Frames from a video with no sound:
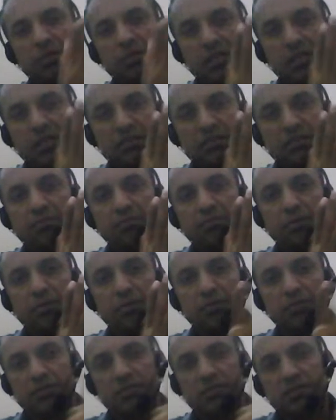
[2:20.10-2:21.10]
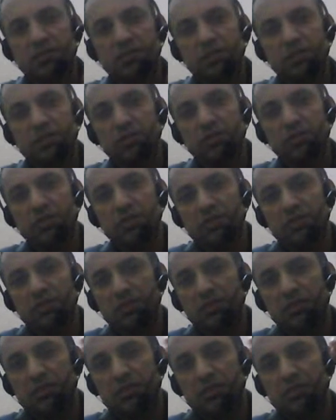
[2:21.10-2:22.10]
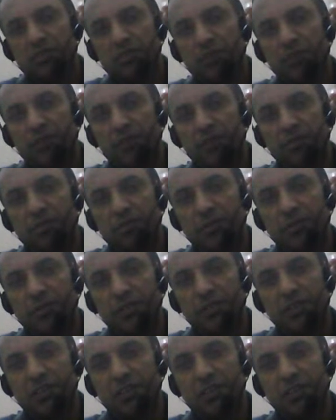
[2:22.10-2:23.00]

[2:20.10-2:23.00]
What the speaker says: example first. See, this is flexibility.